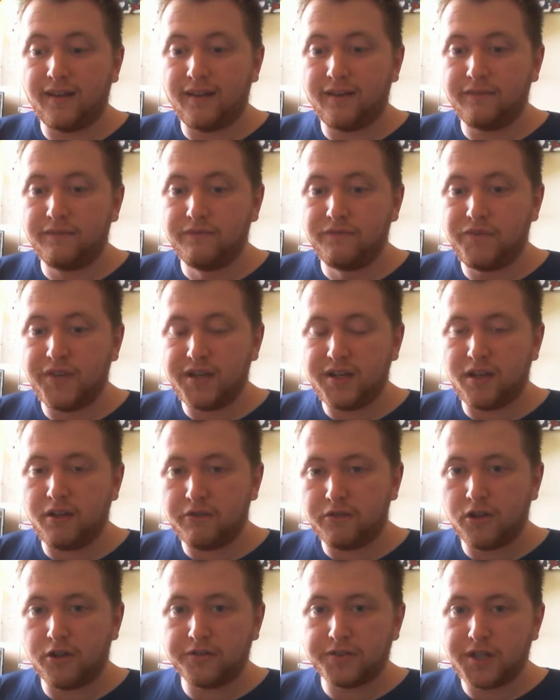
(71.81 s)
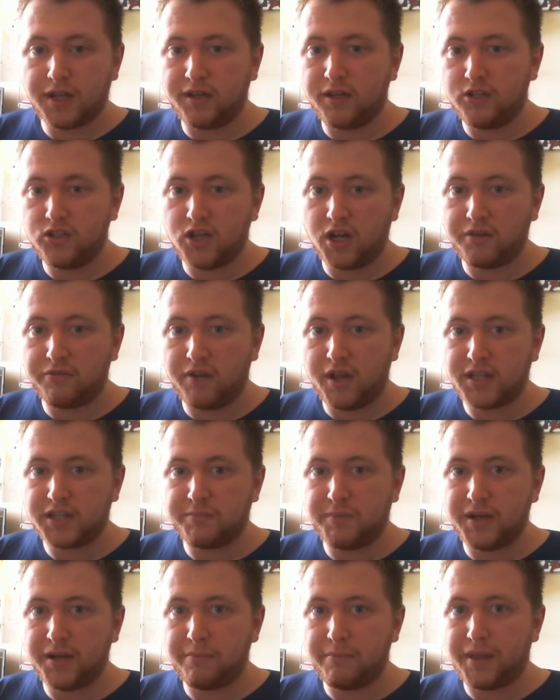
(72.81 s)
video content in general has
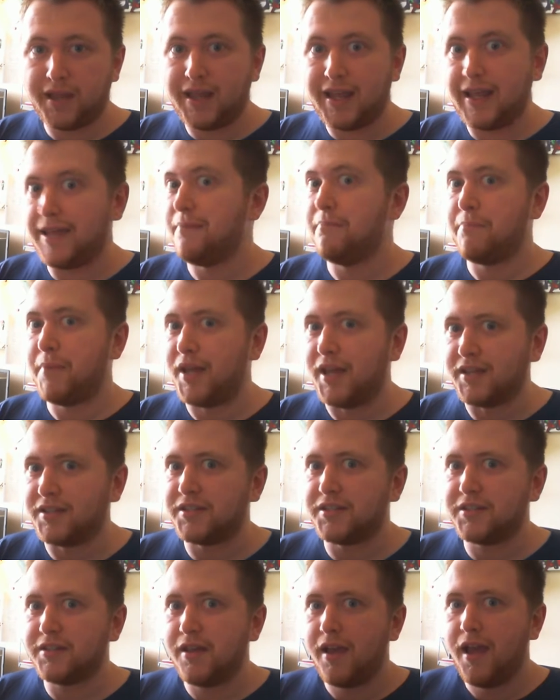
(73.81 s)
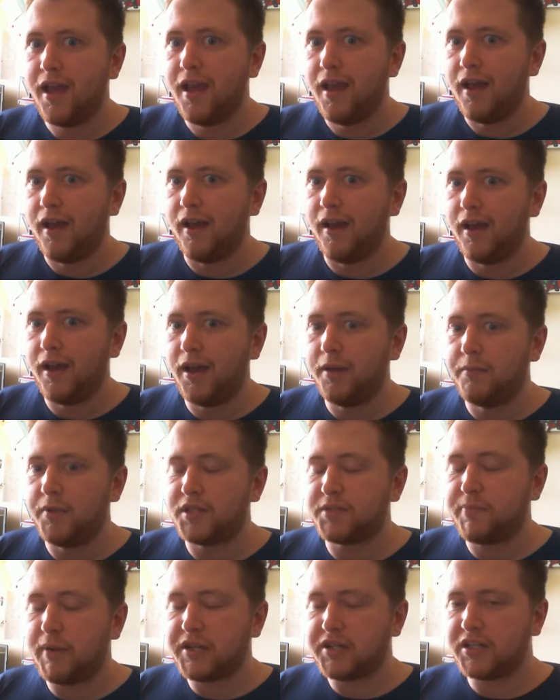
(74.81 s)
been a bit hit and miss.
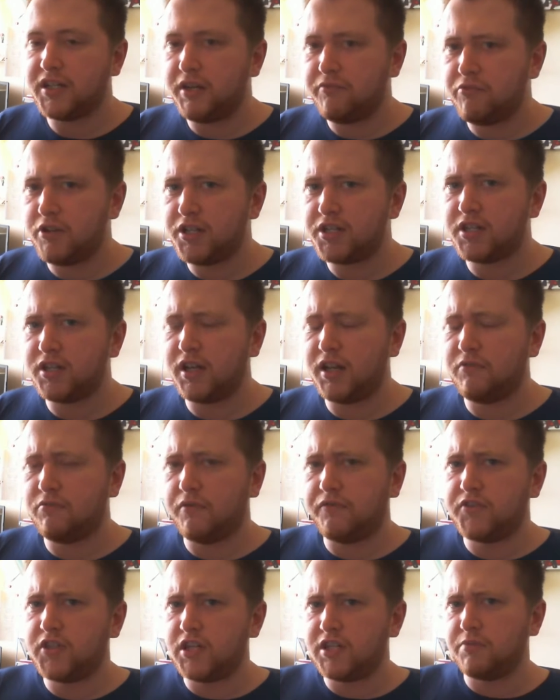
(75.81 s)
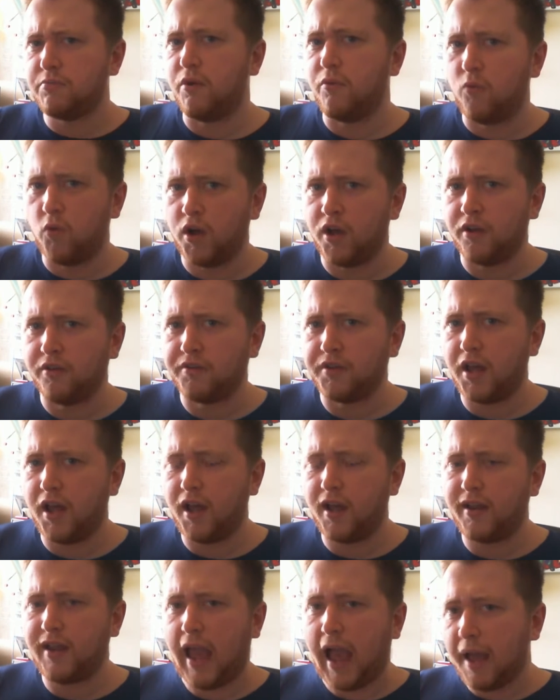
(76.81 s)
Especially recently with Digimon World.
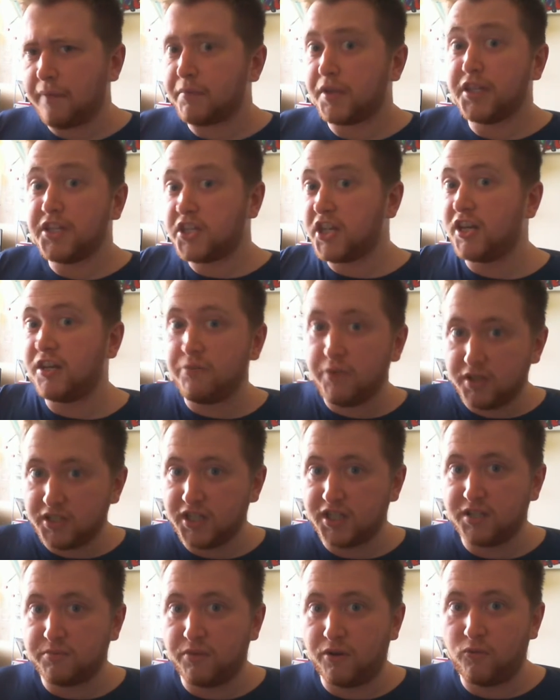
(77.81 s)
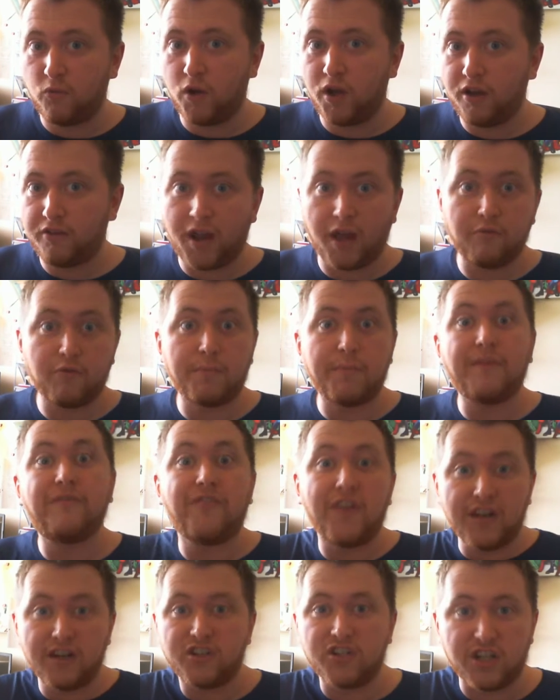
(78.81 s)
I am continuing Digimon World. I will be
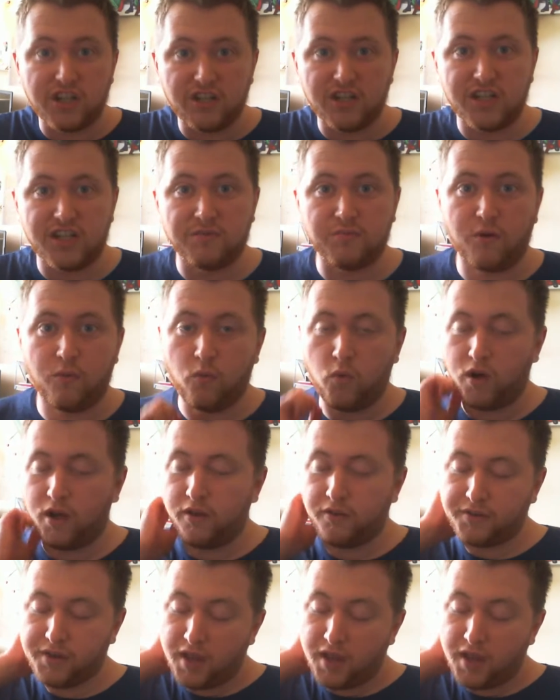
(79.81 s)
finishing Digimon World.